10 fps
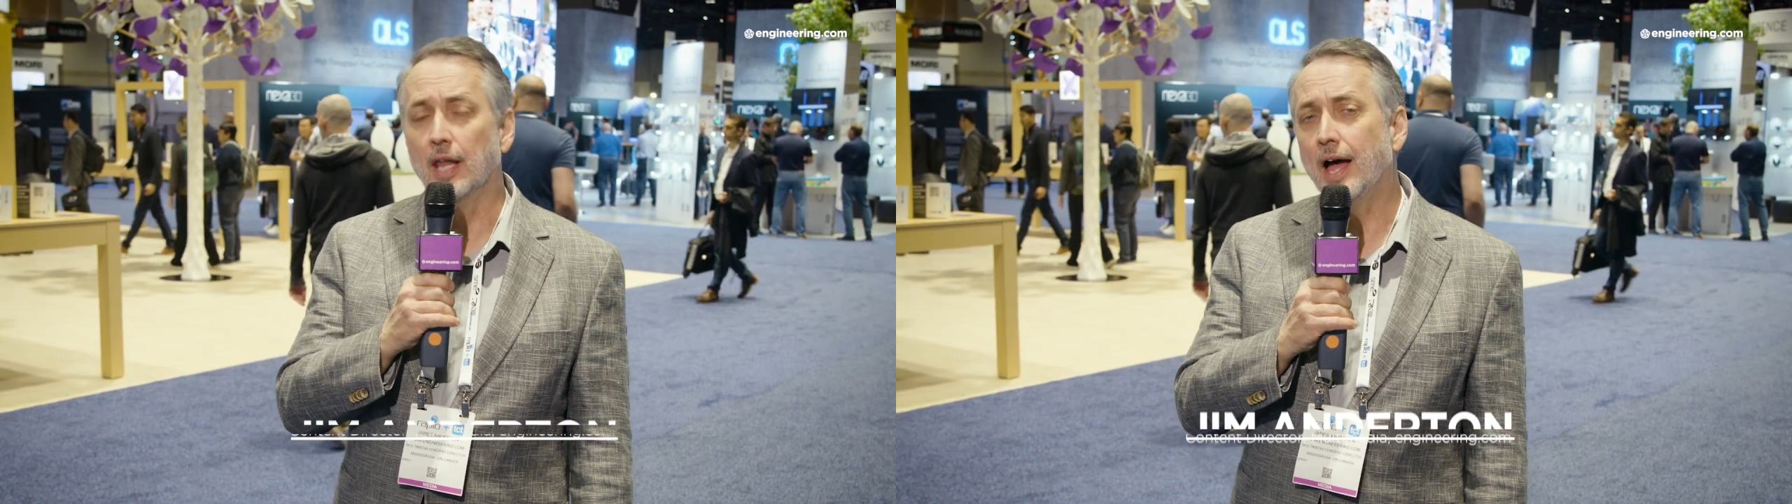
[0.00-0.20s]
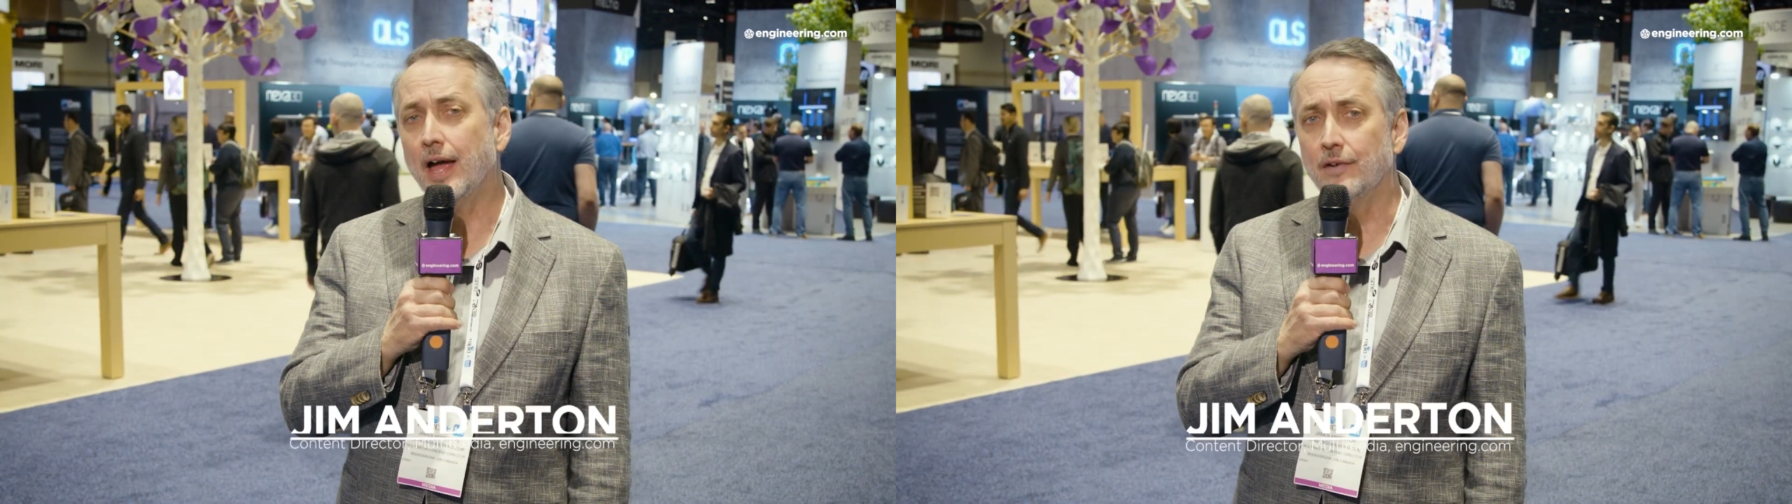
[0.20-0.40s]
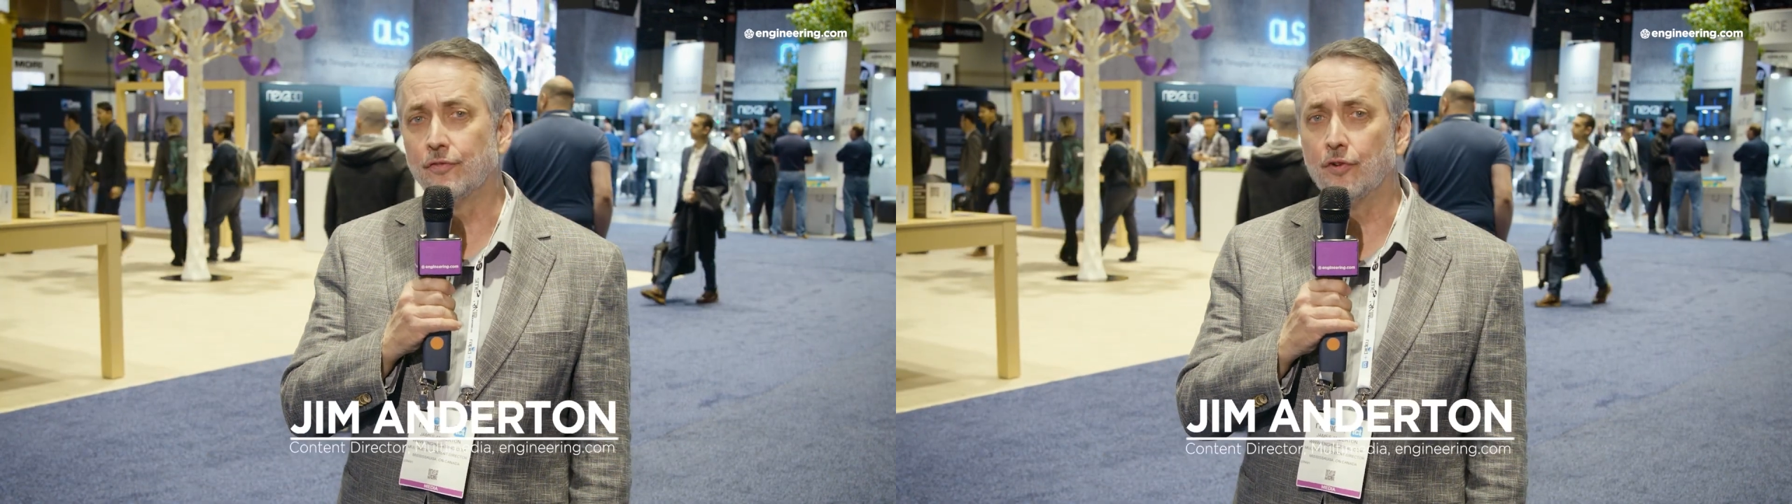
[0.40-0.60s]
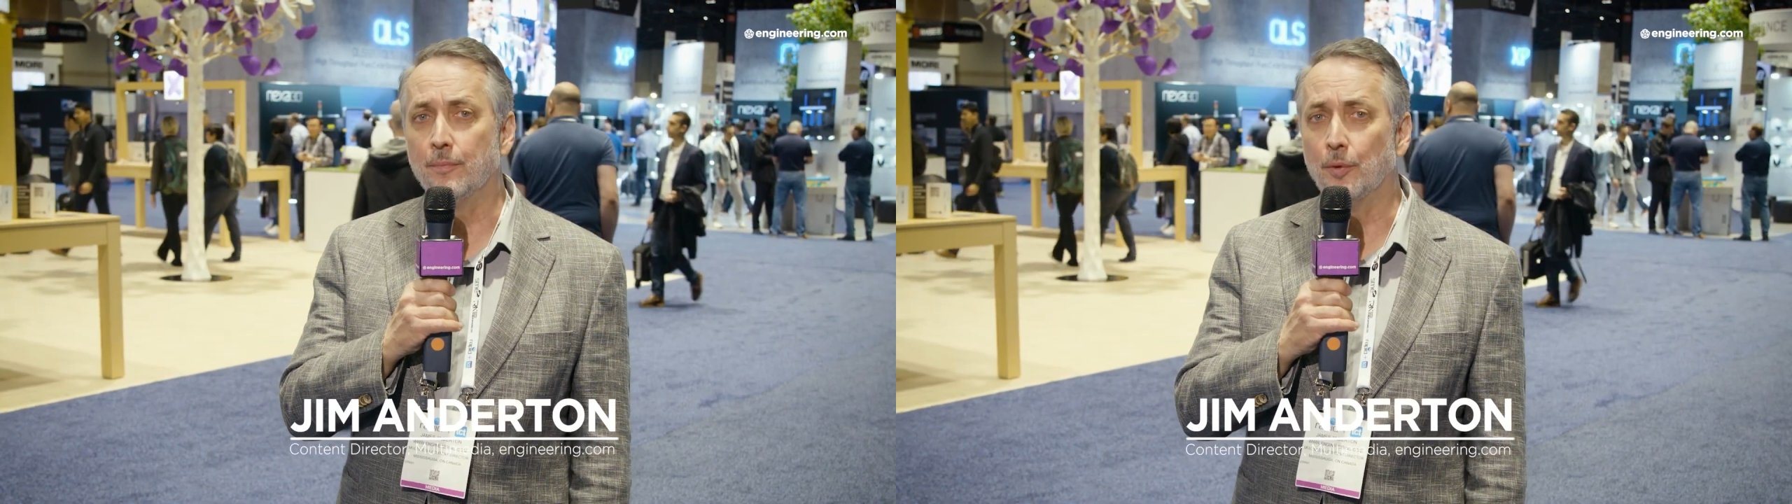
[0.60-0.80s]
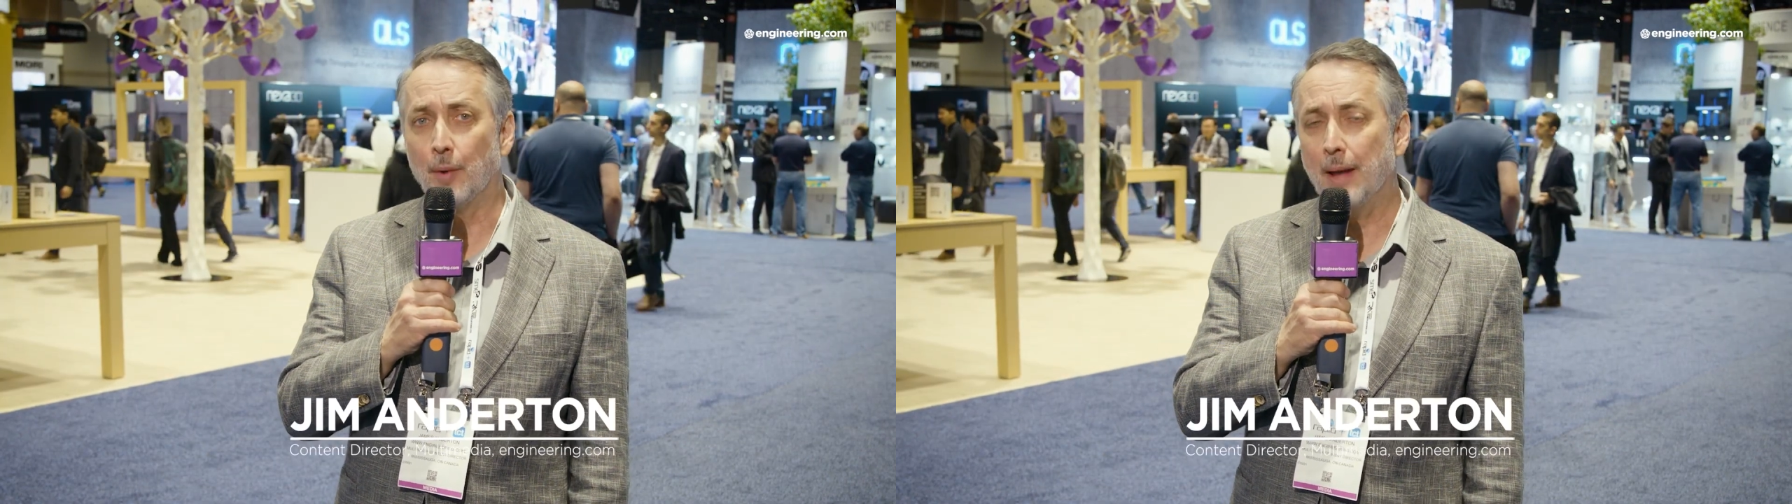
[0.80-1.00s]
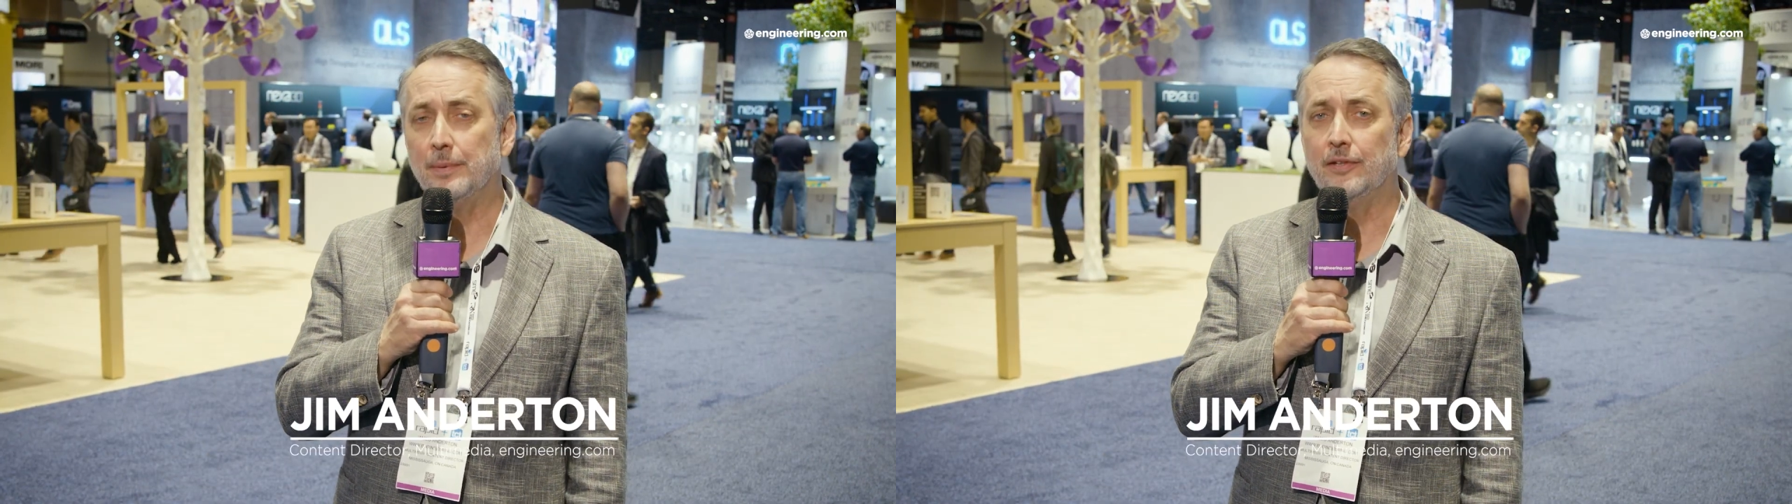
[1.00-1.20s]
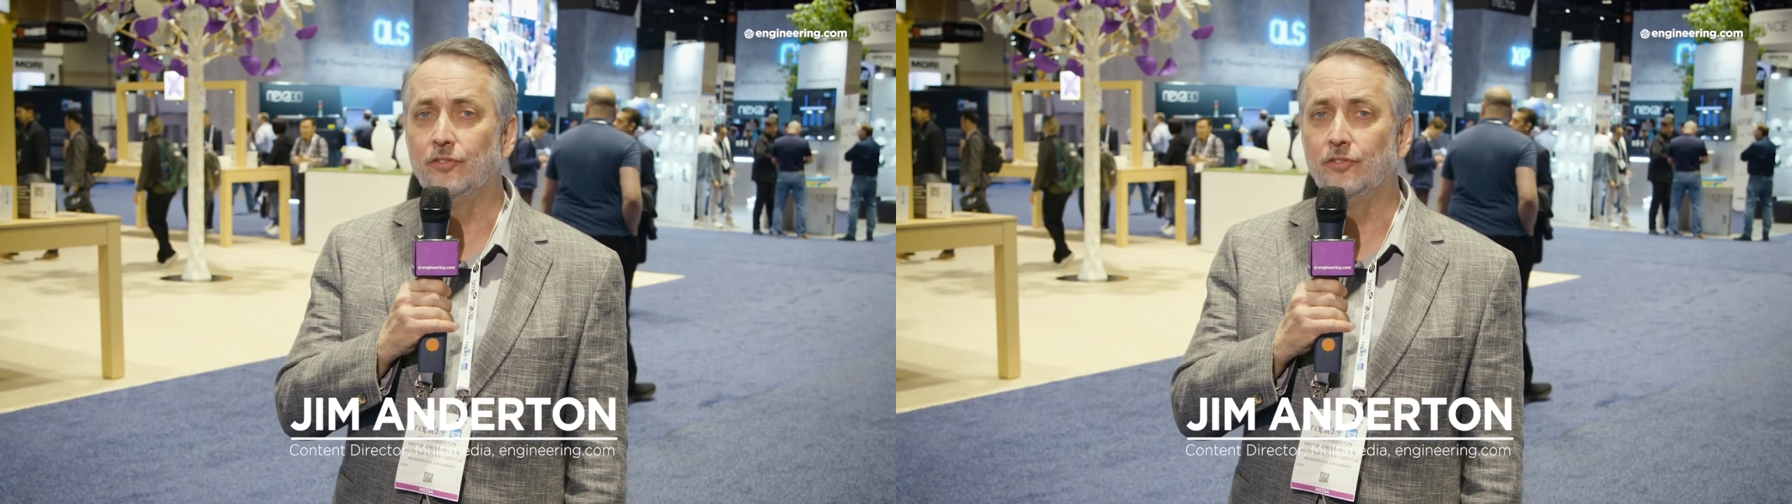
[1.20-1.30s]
live from the Rapid